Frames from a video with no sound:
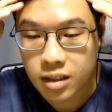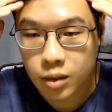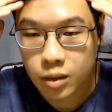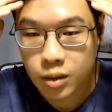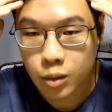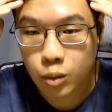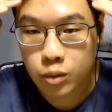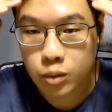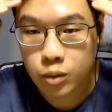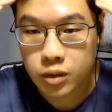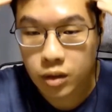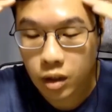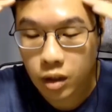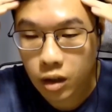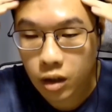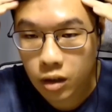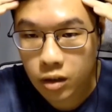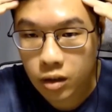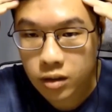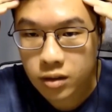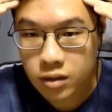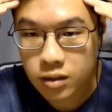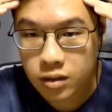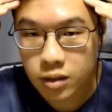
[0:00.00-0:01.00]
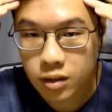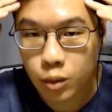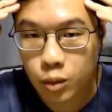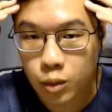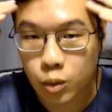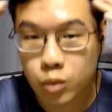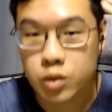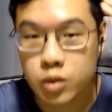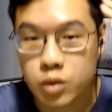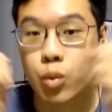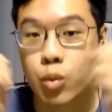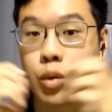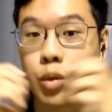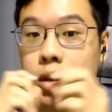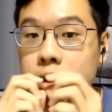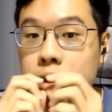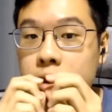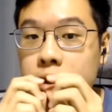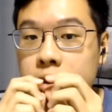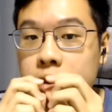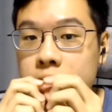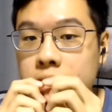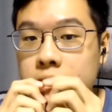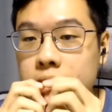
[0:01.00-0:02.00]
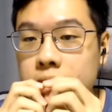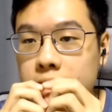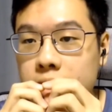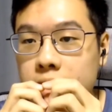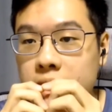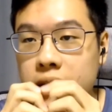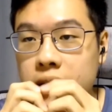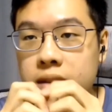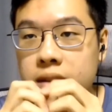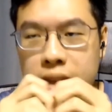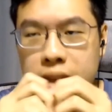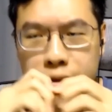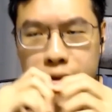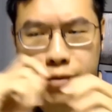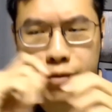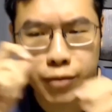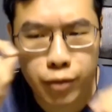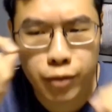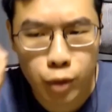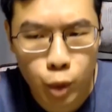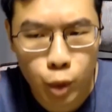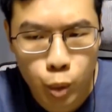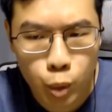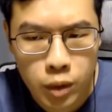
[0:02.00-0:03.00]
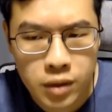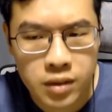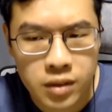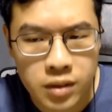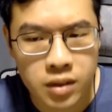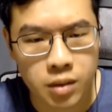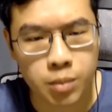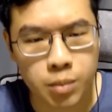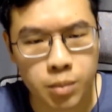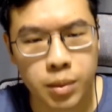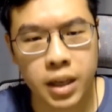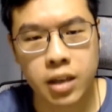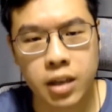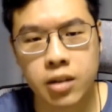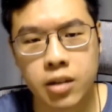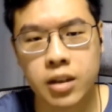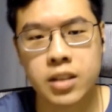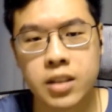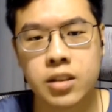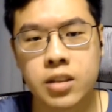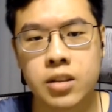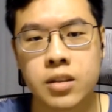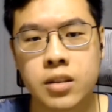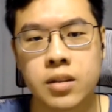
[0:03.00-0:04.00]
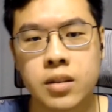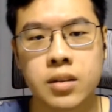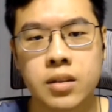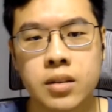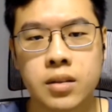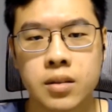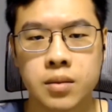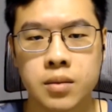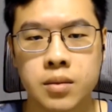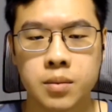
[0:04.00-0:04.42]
whose thoughts, whose words is influenced by Christ Jesus.